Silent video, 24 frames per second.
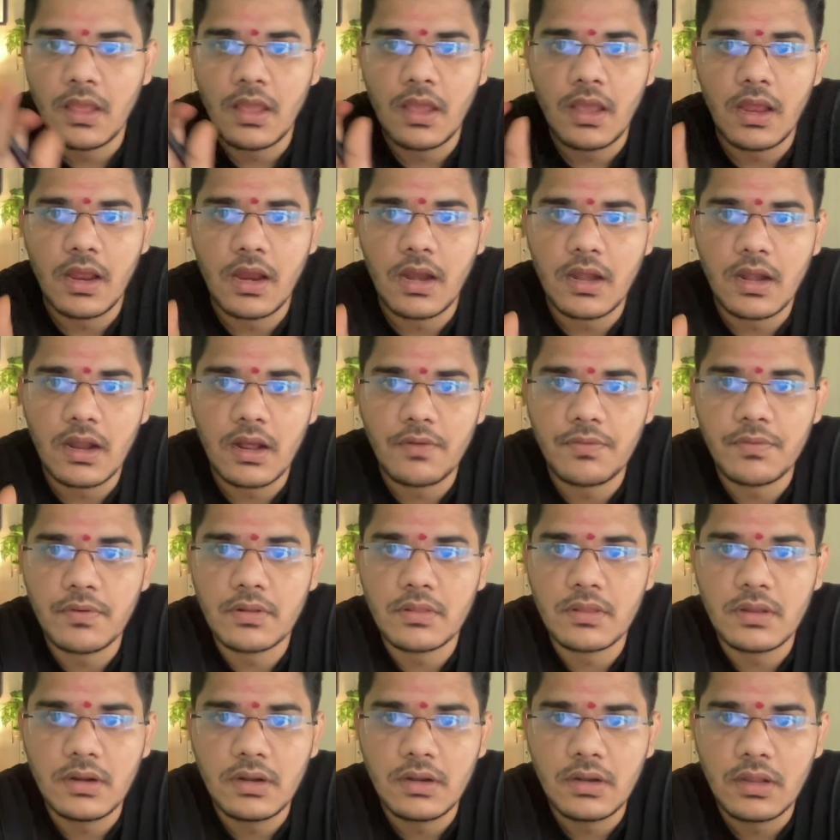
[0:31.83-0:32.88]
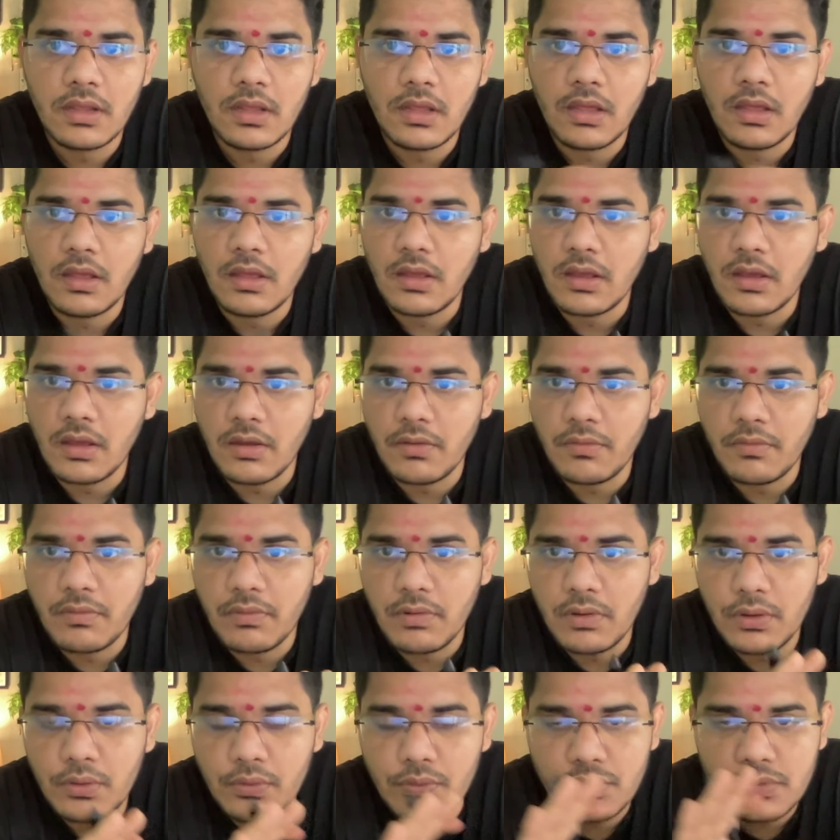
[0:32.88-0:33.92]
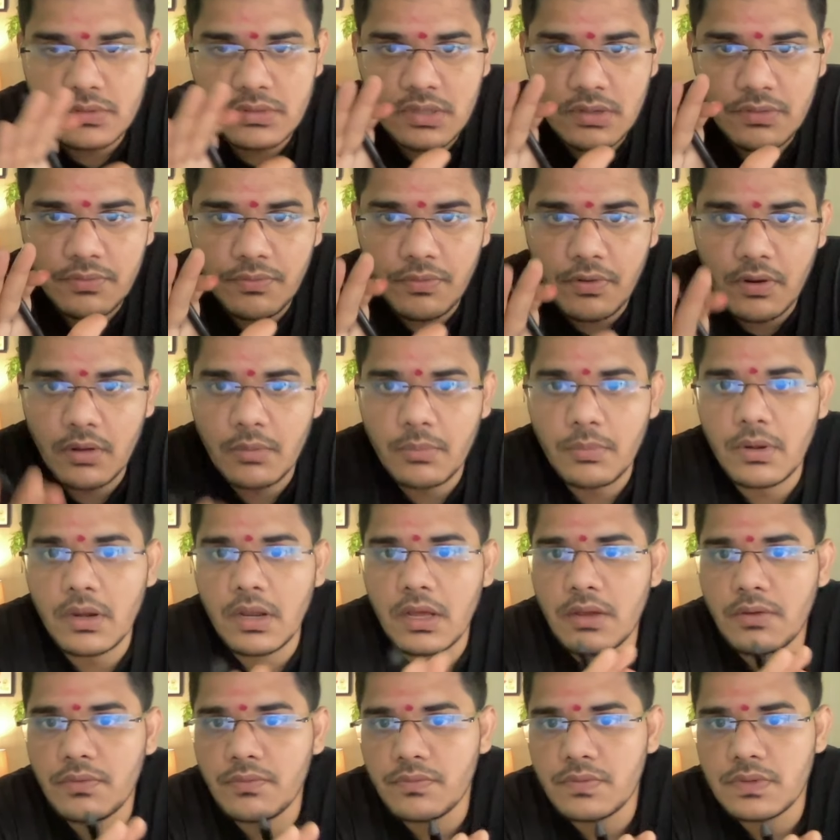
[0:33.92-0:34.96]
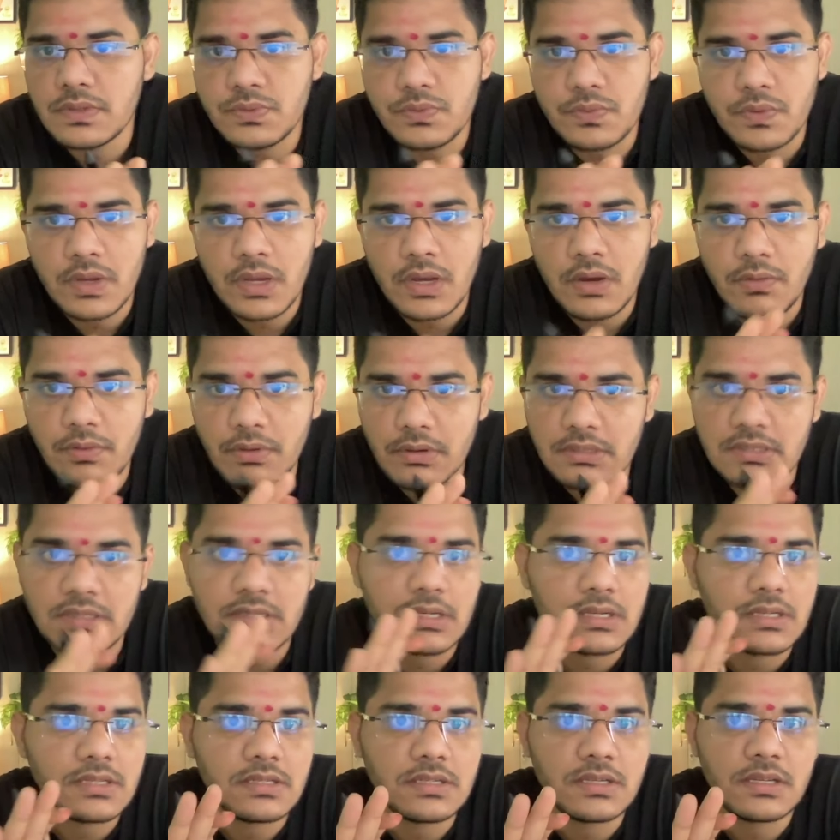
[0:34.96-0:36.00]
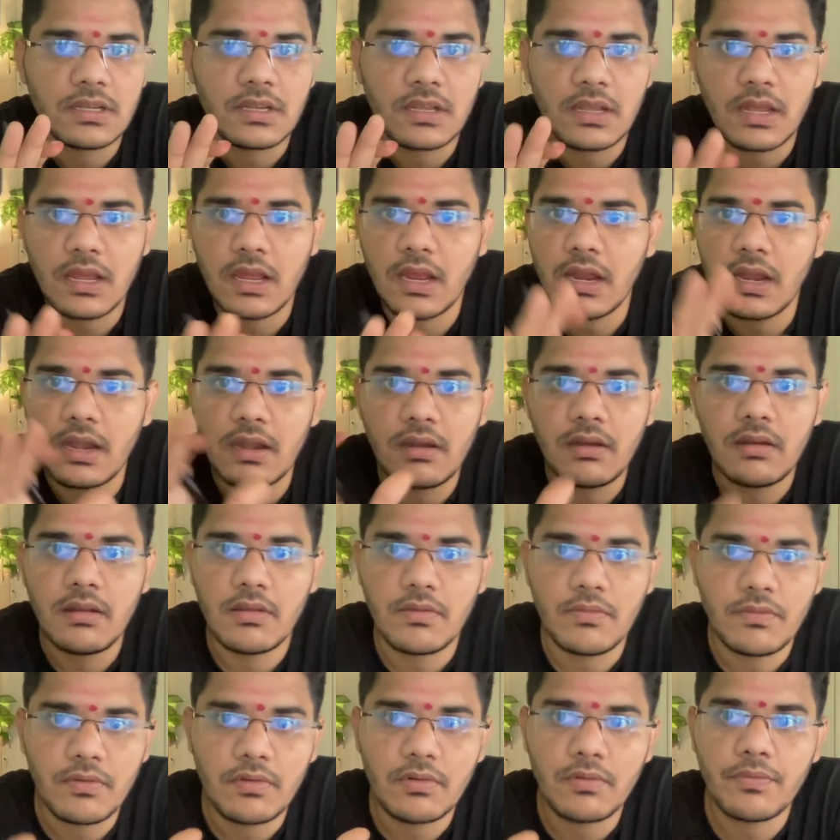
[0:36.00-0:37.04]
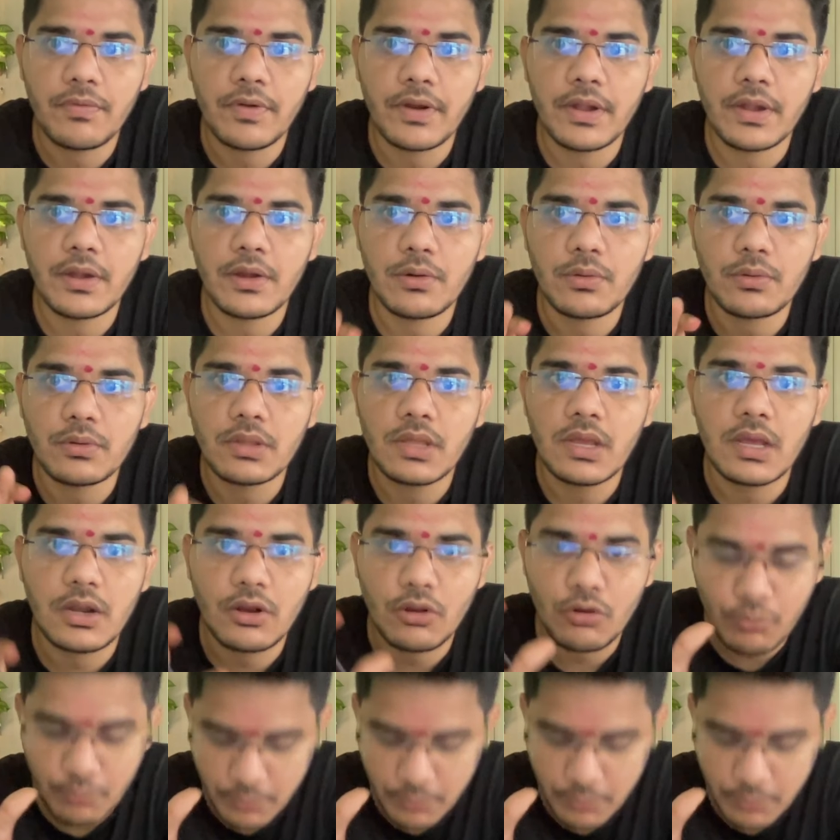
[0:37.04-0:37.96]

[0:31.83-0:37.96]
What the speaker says: and after that we will use the formula which we have discussed, and we will find out the unknown